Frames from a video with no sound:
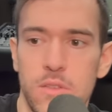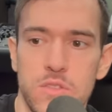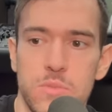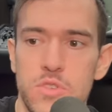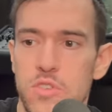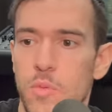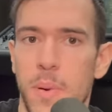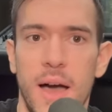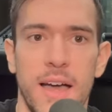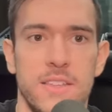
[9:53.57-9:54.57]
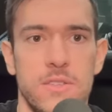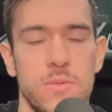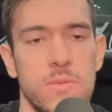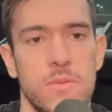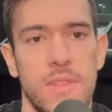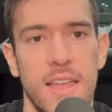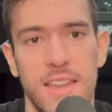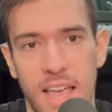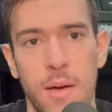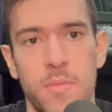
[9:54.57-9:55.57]
musical parts,
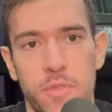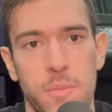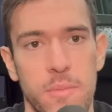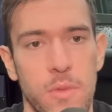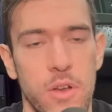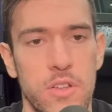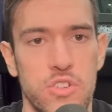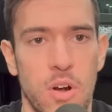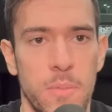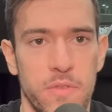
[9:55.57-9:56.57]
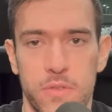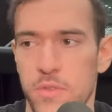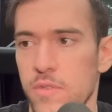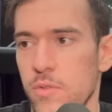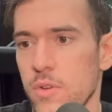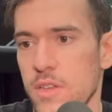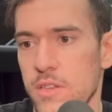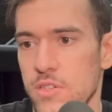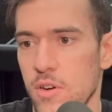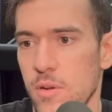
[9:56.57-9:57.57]
they'd come from learning trumpet for 3 or 4
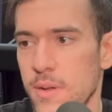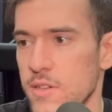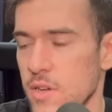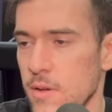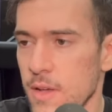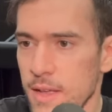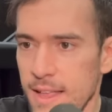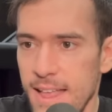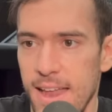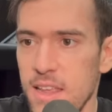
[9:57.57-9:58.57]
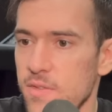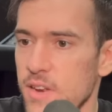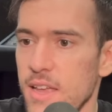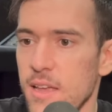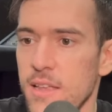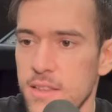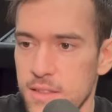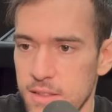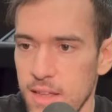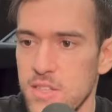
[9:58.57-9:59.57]
years, you know what I mean? So And even here,
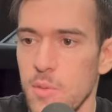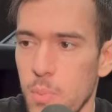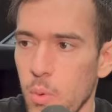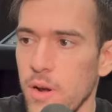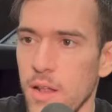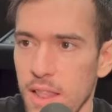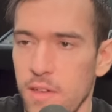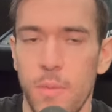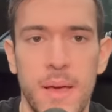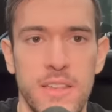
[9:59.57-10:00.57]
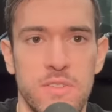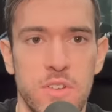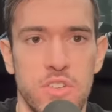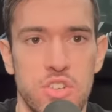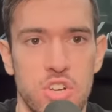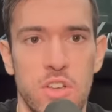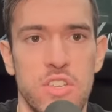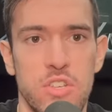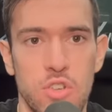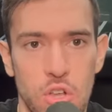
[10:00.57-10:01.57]
that's the point I love about these videos. It shows
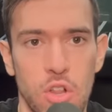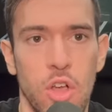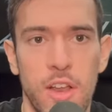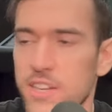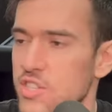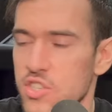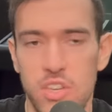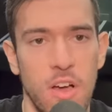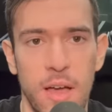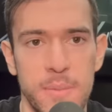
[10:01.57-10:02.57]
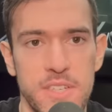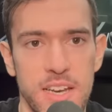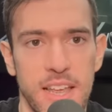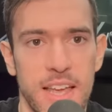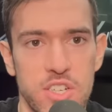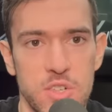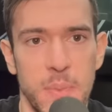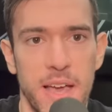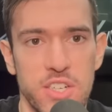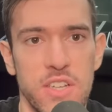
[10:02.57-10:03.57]
that you can learn. It's time, it's dedication, it's
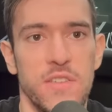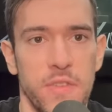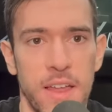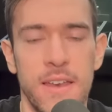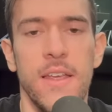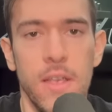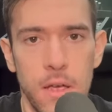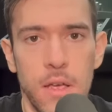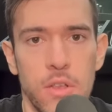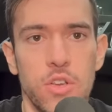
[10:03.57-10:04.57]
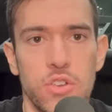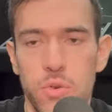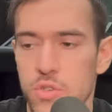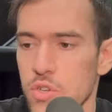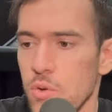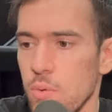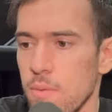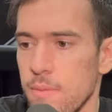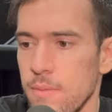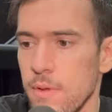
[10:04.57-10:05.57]
passion, it's fun. You can do it too.
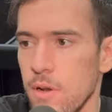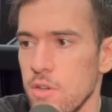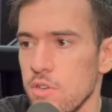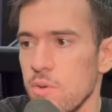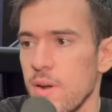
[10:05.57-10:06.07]
You know, you can do